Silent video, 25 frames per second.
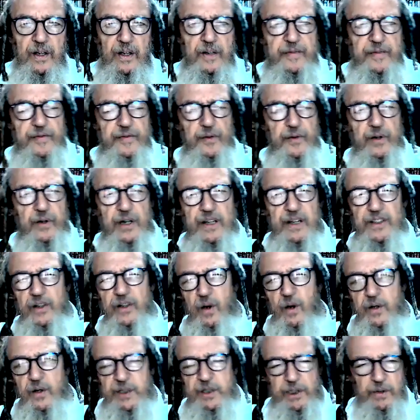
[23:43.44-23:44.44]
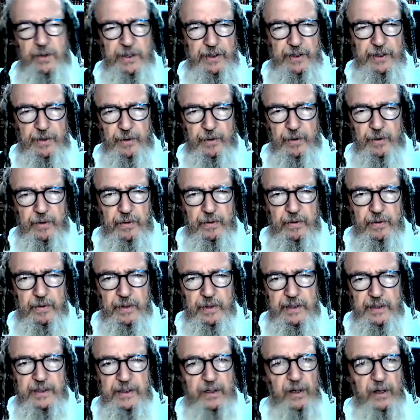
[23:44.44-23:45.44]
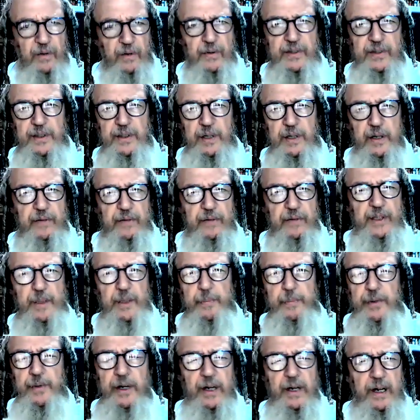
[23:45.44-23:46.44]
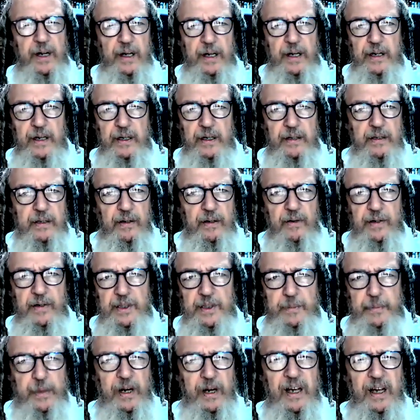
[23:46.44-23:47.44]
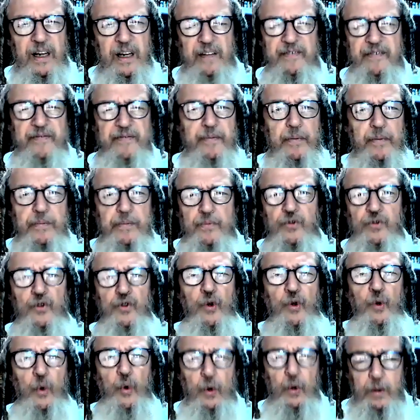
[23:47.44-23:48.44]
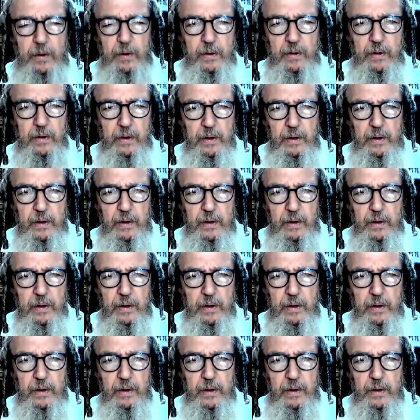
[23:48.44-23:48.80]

Gvura is also a tool. It's not a reciprocating, not a reciprocative tool,